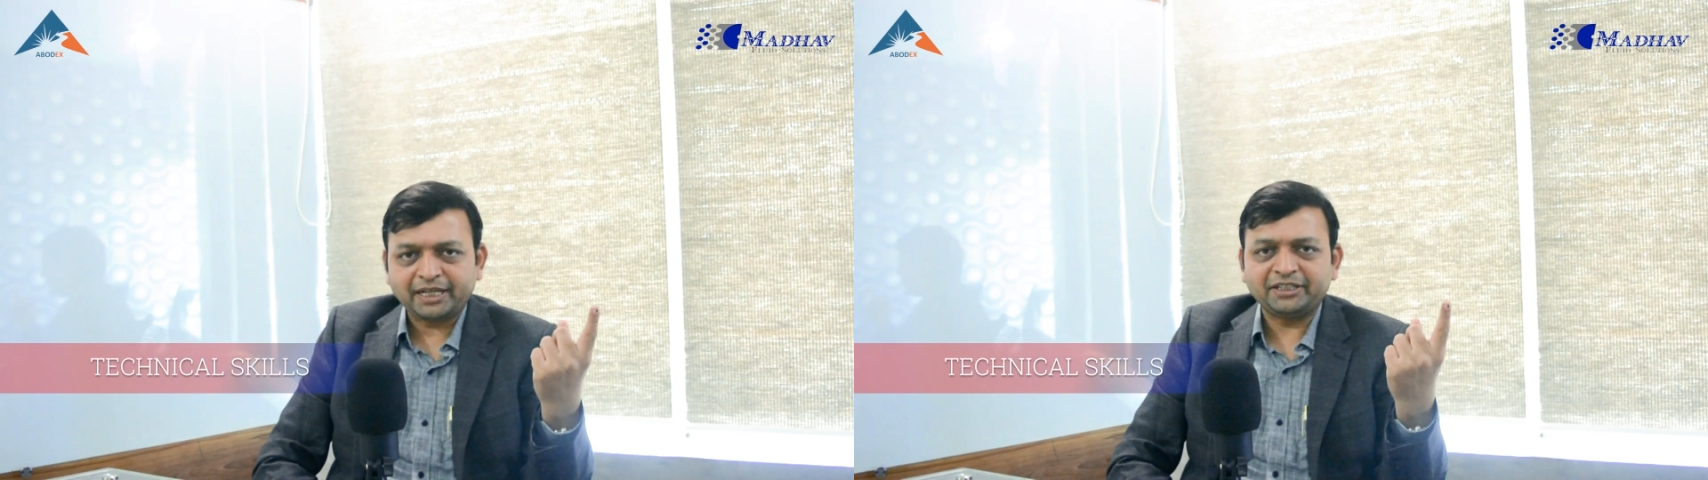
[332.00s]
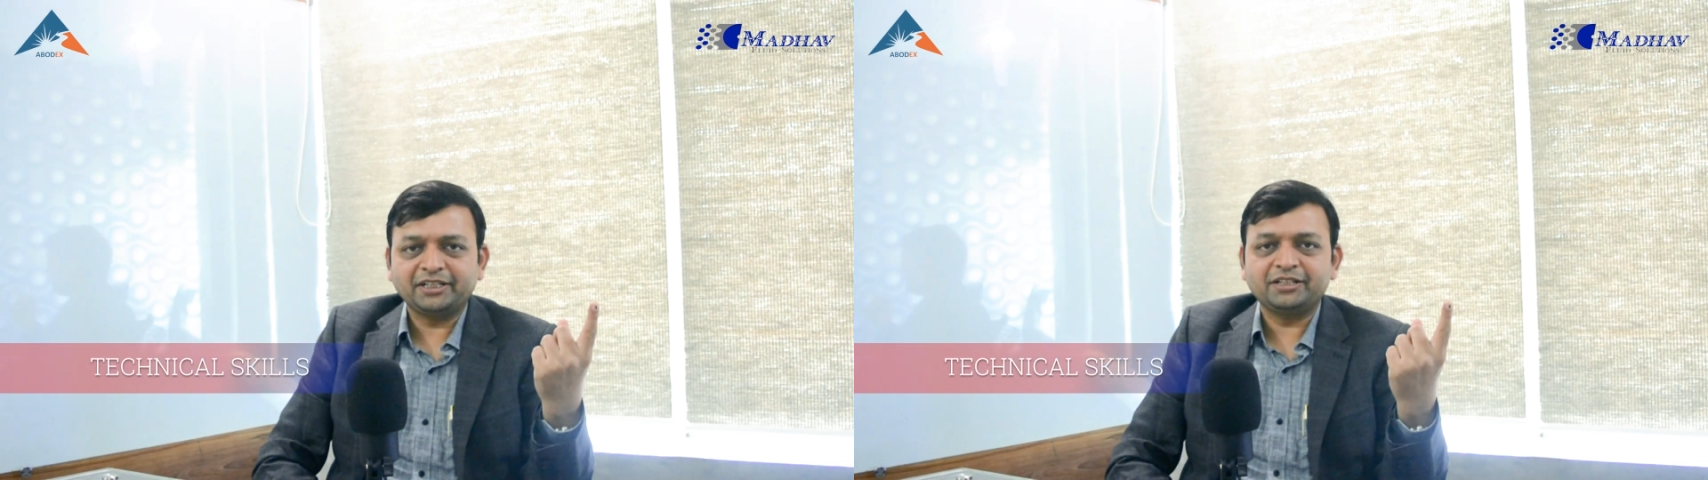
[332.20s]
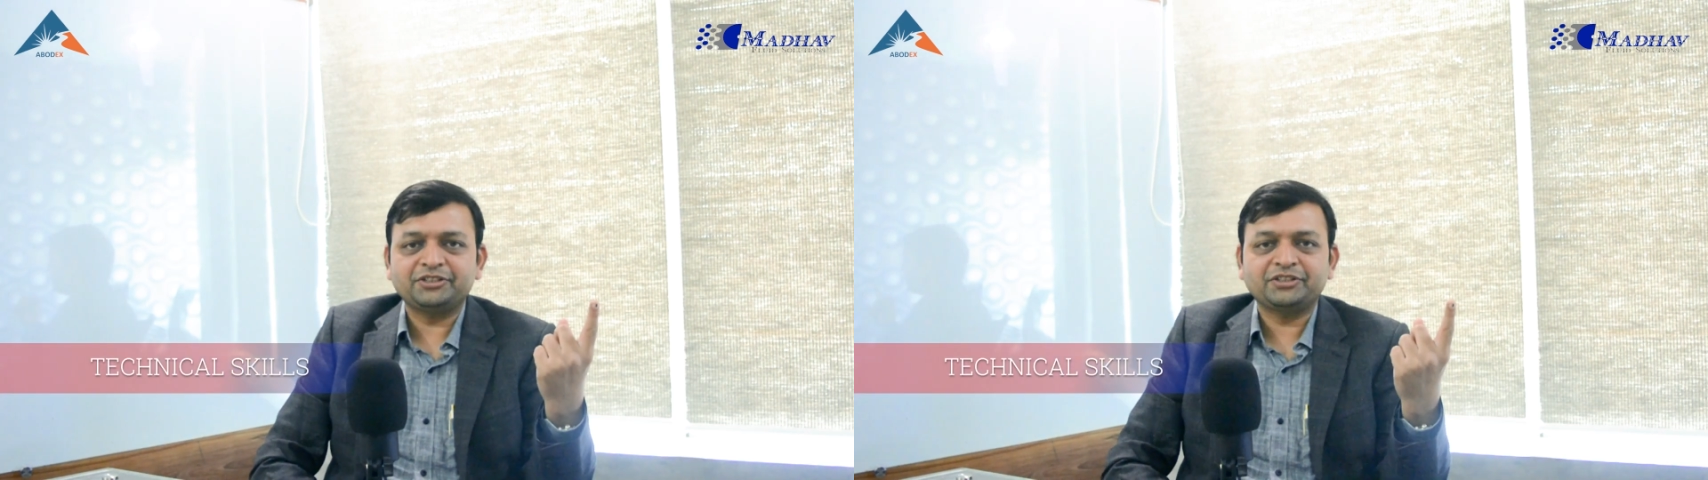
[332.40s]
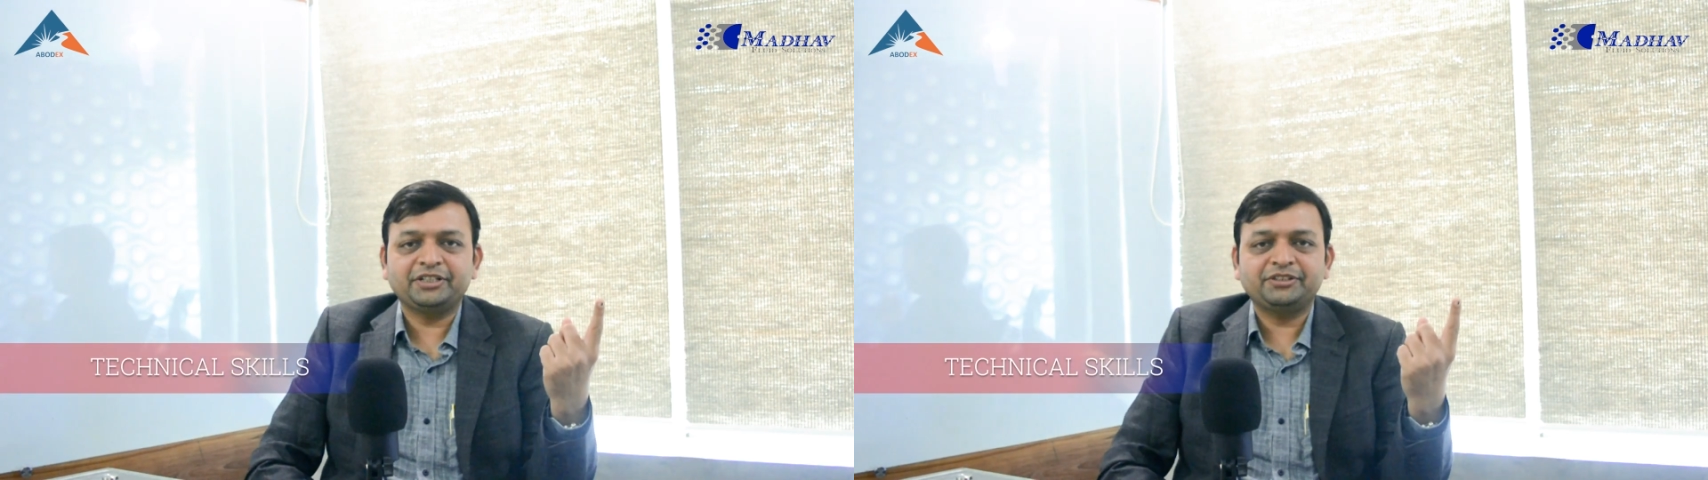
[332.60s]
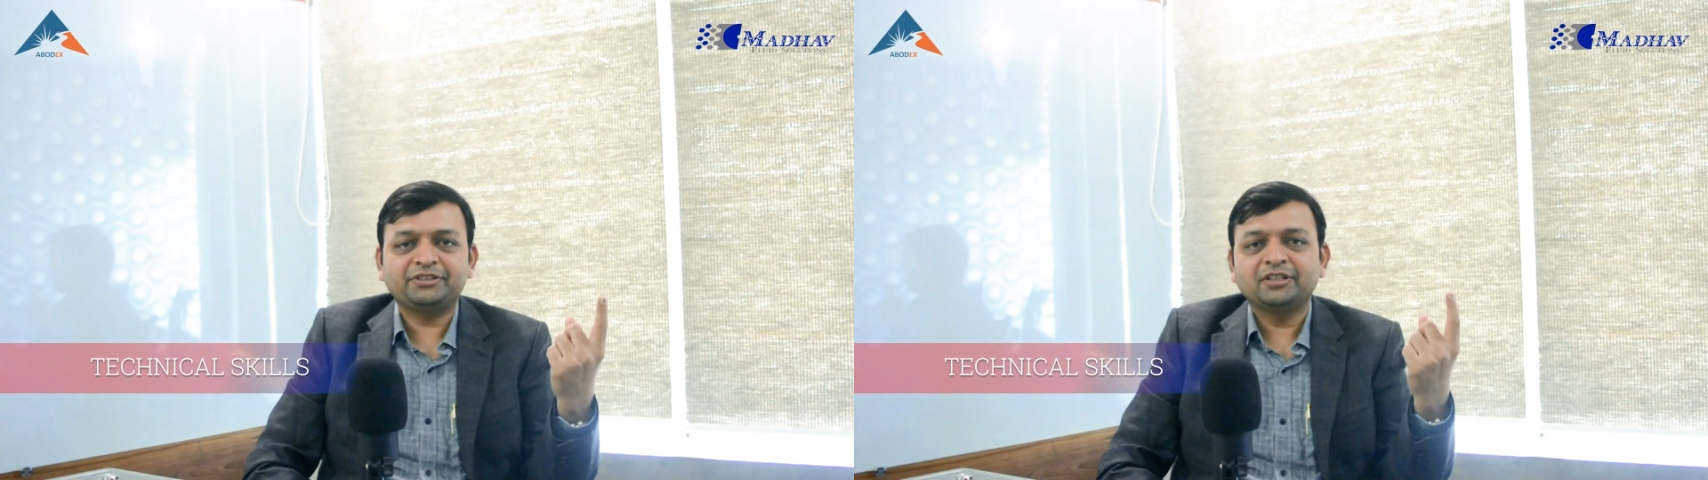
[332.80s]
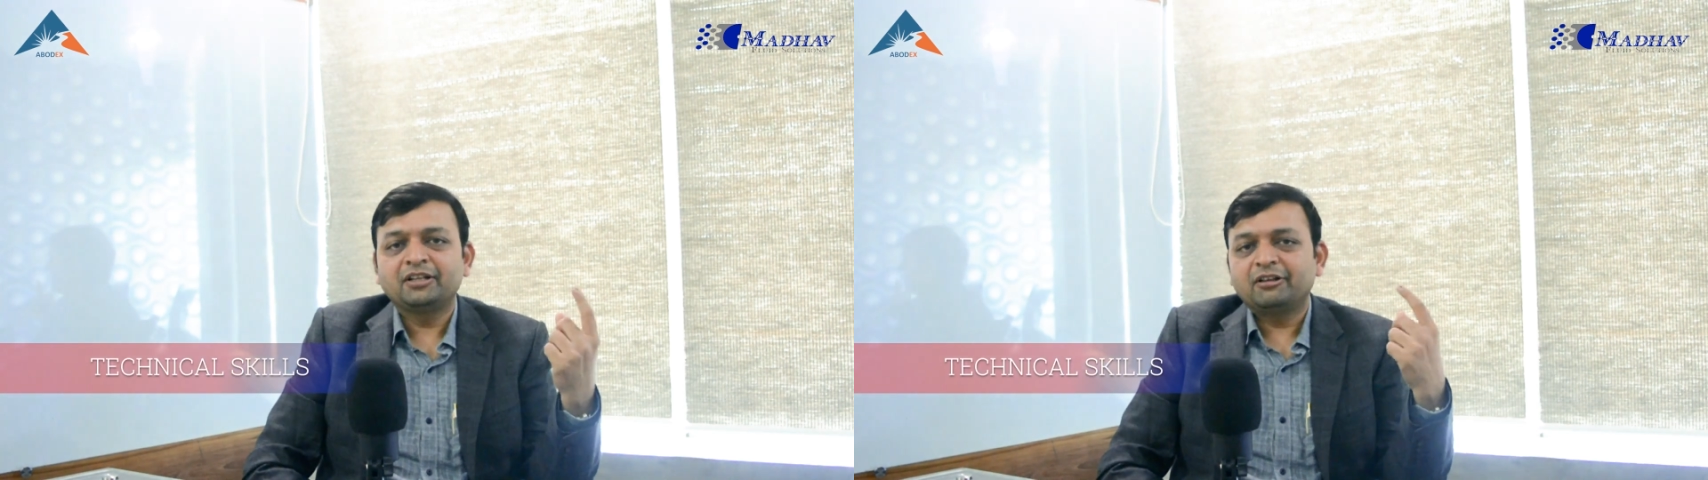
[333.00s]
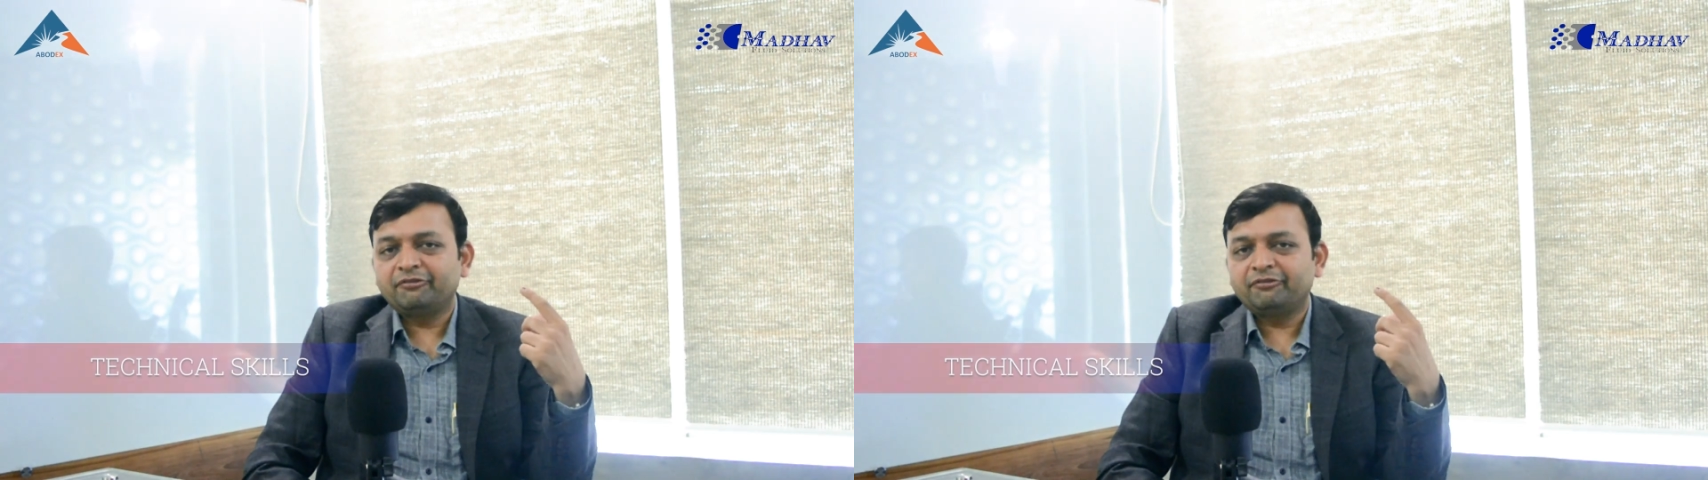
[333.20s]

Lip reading: technical skills,